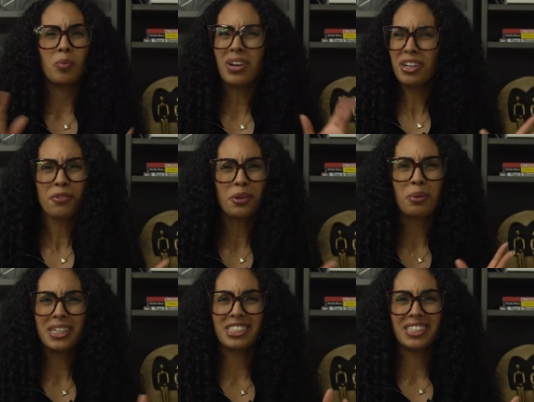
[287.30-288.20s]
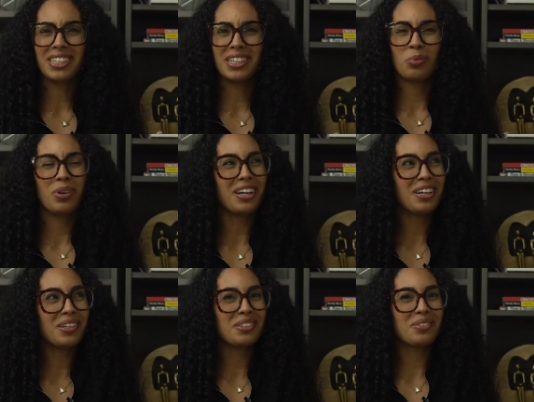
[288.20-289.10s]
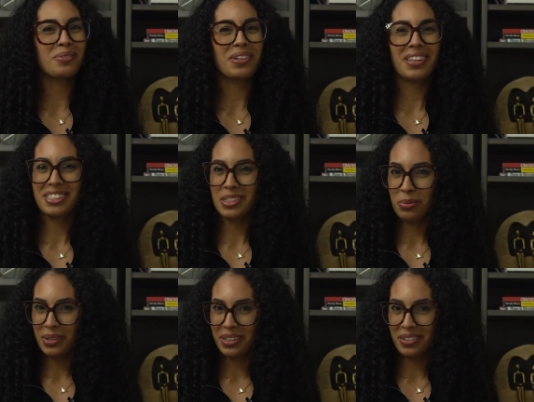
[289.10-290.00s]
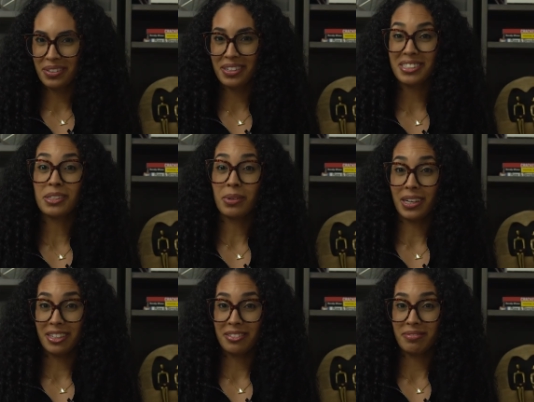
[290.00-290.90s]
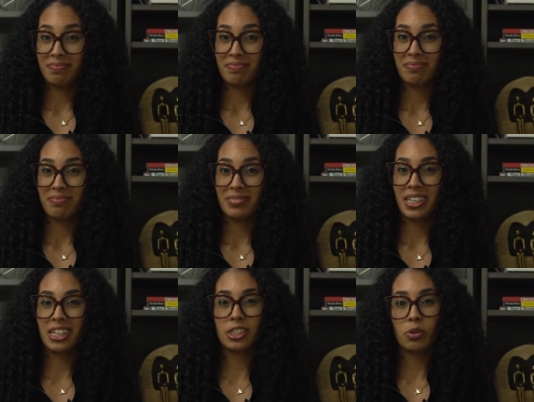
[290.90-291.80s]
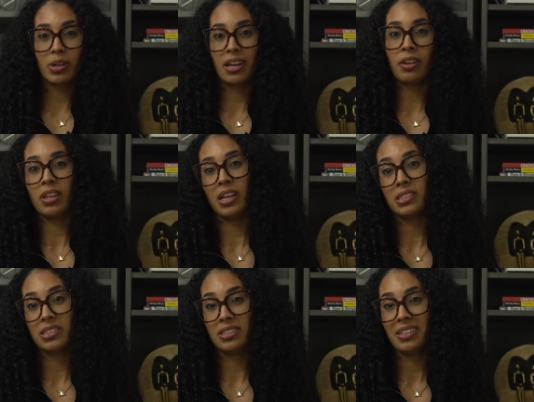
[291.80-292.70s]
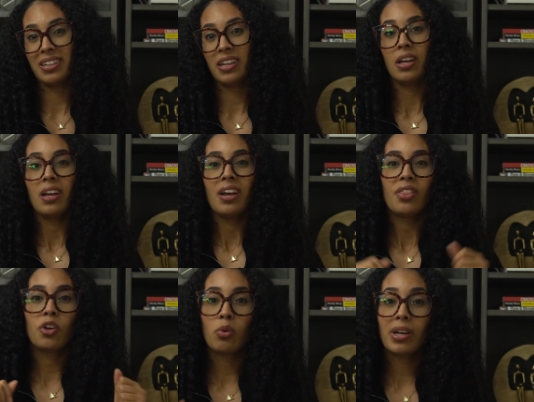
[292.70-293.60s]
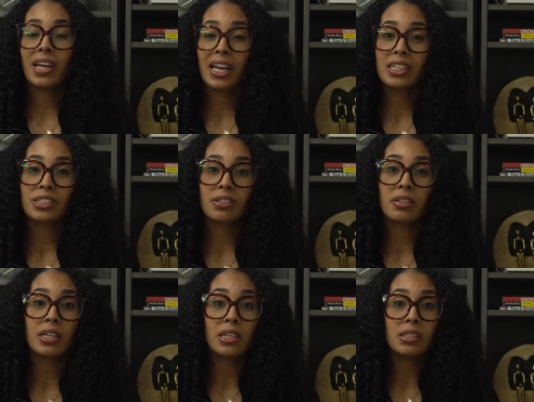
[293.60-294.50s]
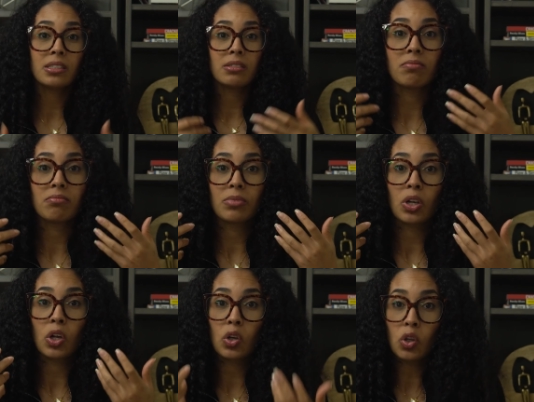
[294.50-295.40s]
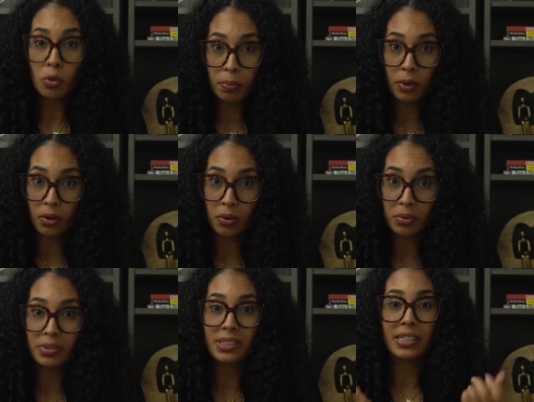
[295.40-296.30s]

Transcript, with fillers: Wonderful question. Well, where there's a will, there's a way. Here's a quick health lesson. The quick answer is loopholes.